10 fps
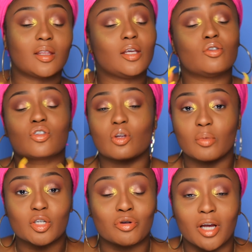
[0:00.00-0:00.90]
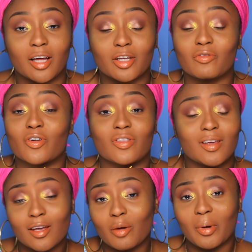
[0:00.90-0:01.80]
Thank you so much, Rihanna, for
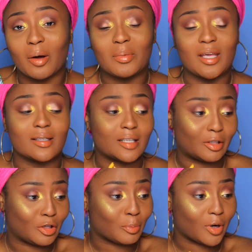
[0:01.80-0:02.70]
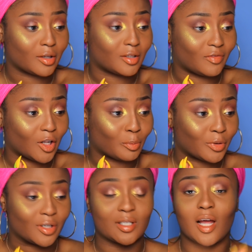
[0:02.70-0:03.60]
thinking about me and telling your product
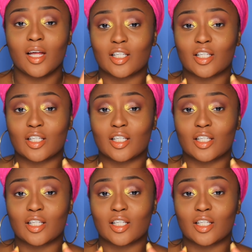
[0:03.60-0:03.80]
developers